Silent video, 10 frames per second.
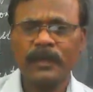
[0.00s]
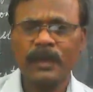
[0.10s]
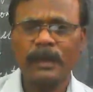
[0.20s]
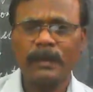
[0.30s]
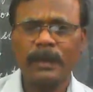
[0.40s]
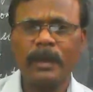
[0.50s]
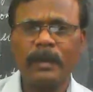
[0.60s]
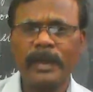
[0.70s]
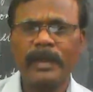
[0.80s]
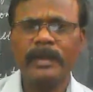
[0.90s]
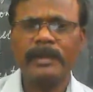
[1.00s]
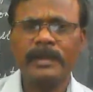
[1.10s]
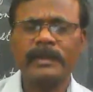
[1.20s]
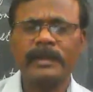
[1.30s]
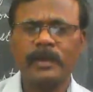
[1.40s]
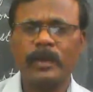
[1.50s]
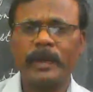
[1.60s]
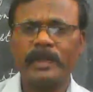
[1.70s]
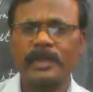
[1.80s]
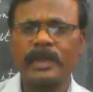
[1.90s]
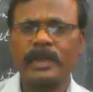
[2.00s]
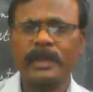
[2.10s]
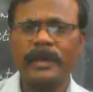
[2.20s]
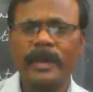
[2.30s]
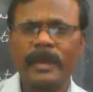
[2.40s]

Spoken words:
Full employment is a situation